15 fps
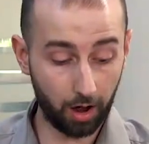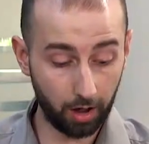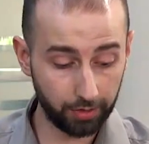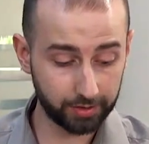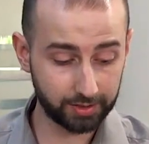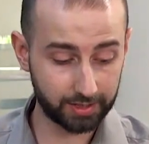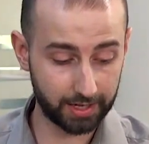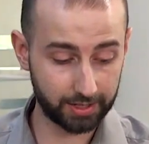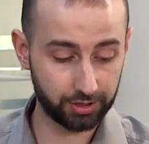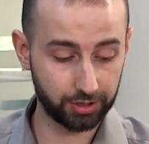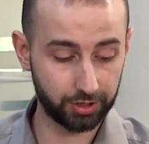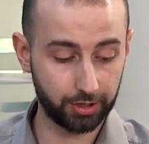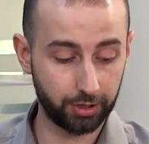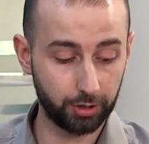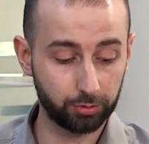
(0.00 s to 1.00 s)
other
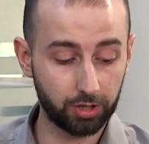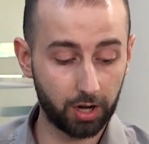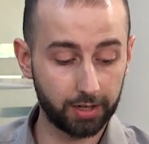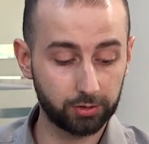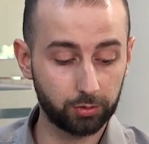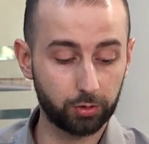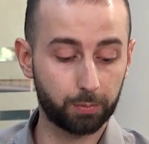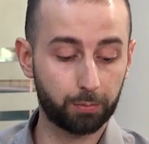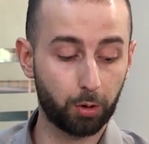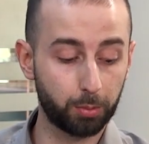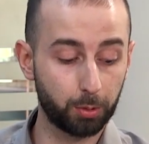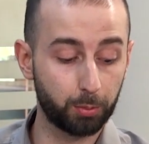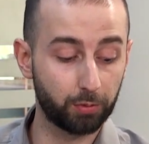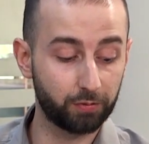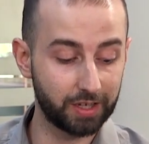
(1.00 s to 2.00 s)
section you titled "The
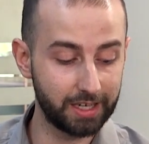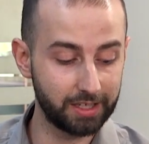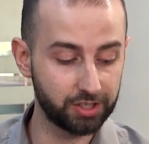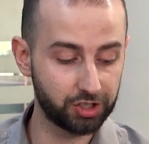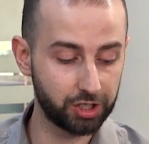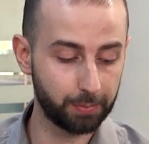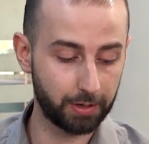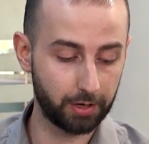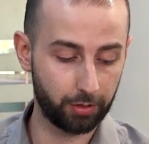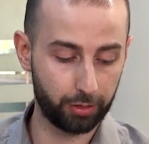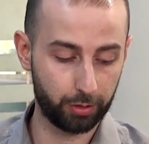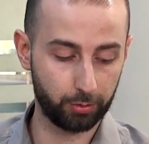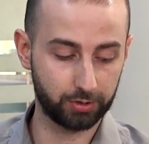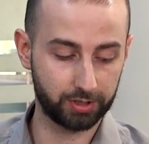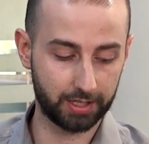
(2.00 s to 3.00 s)
Problem of Leadership and
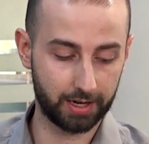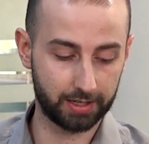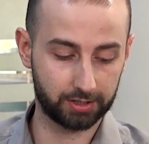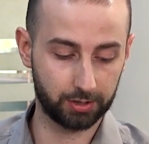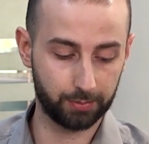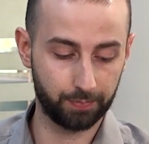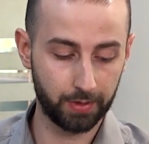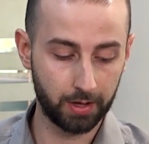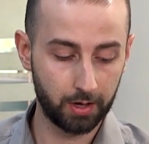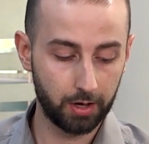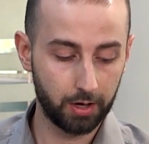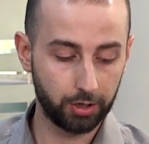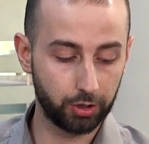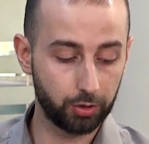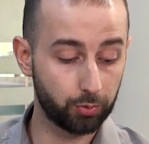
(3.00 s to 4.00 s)
Enthusiasm."
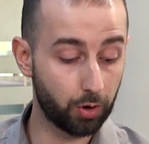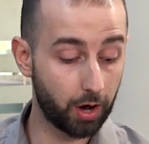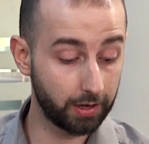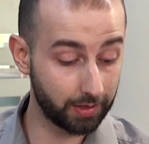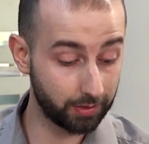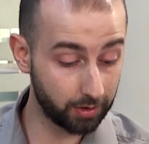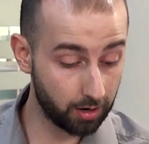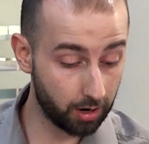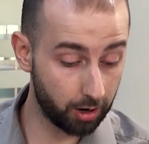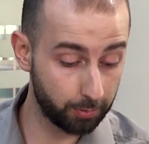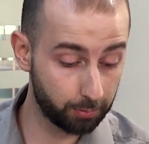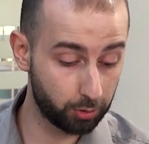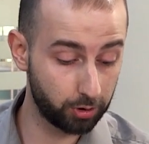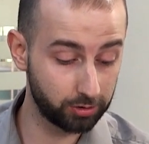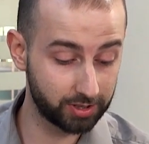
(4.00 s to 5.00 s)
You write that the
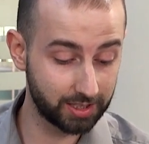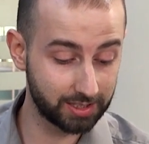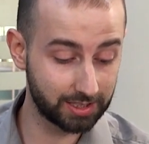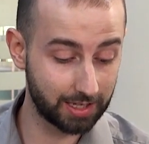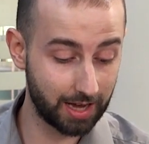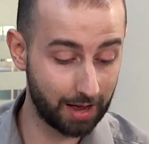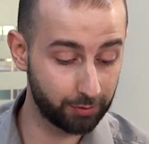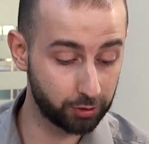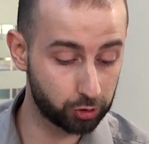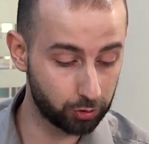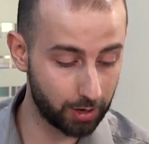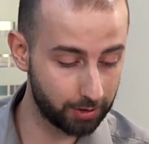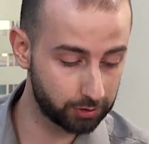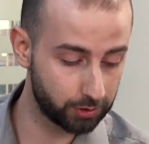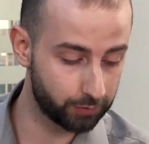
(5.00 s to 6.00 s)
current protests have a
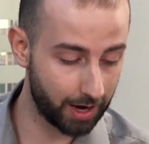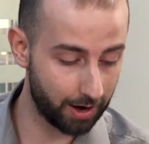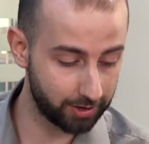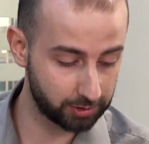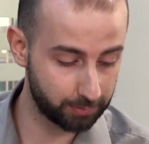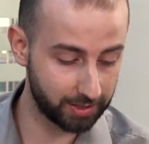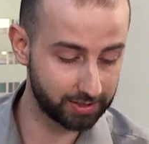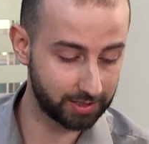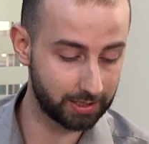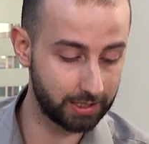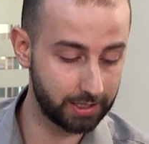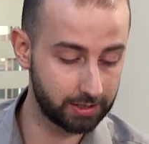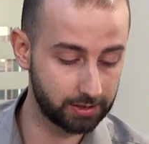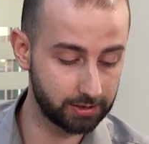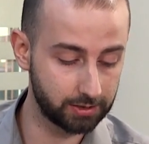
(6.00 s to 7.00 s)
drought of charismatic
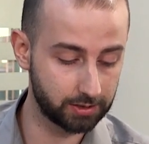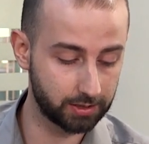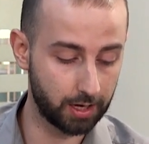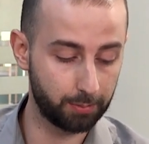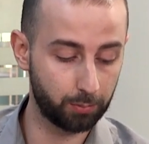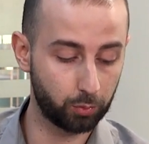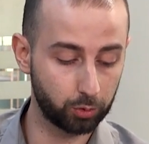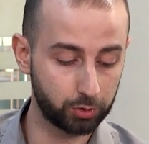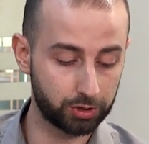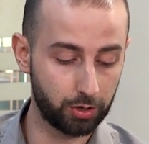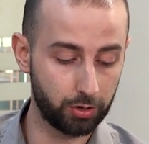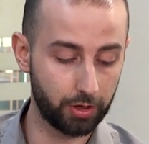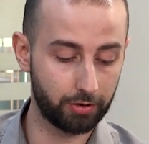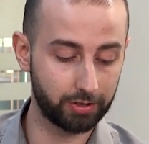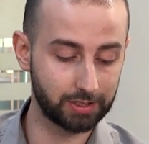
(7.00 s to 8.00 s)
leaders, and more
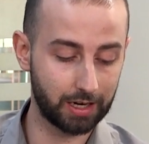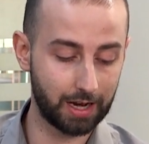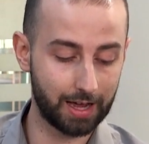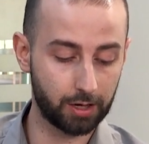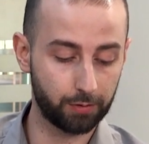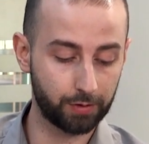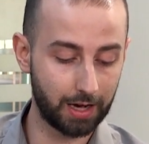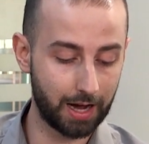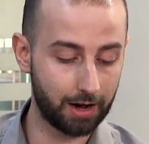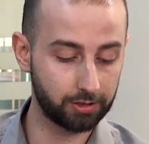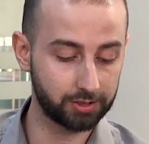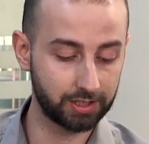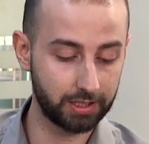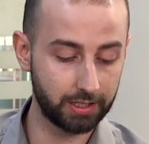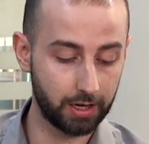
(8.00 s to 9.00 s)
so there is a lack of
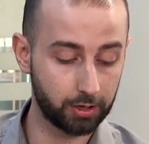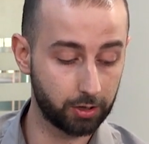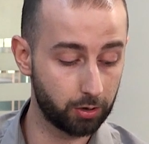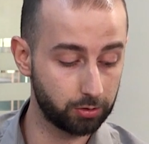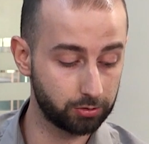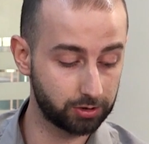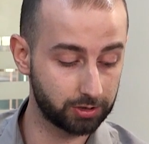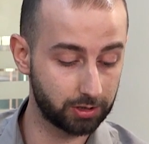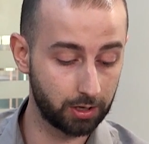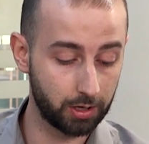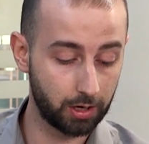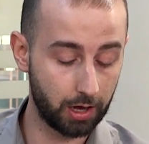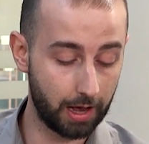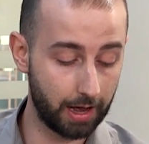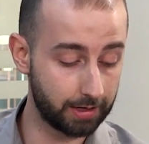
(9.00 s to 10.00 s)
clarity and cogent
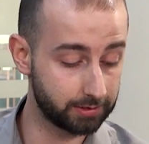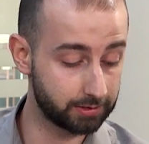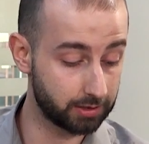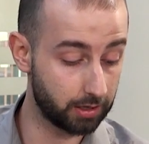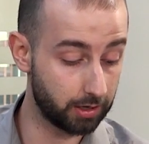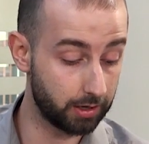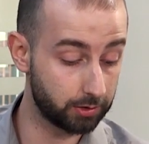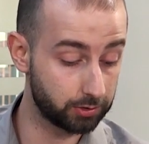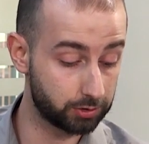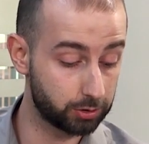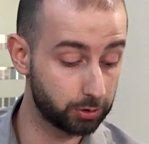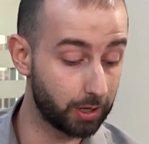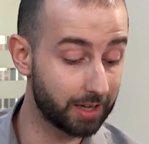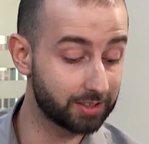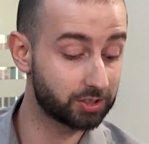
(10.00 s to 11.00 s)
and uh,
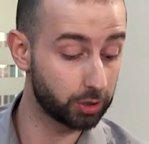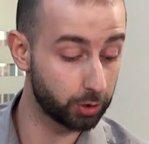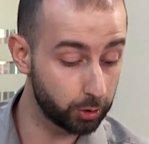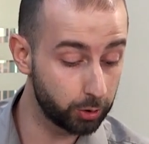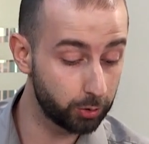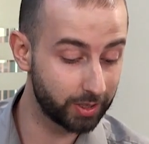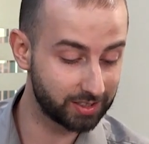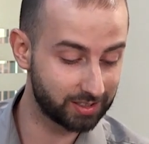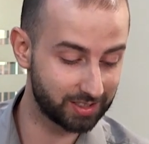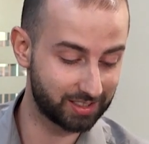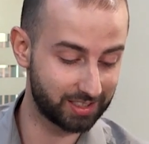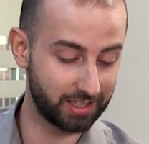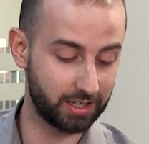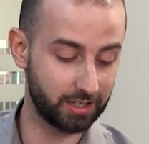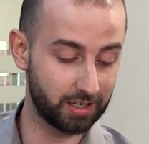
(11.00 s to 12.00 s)
to, as to who is the
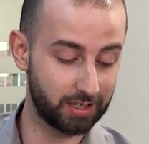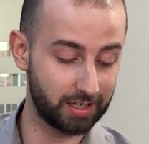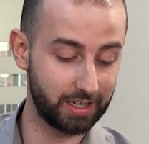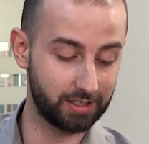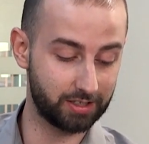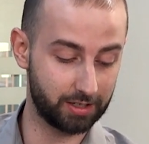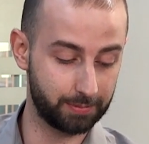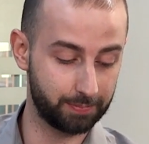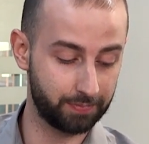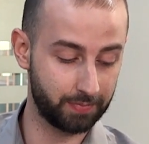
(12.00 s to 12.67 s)
singular leader.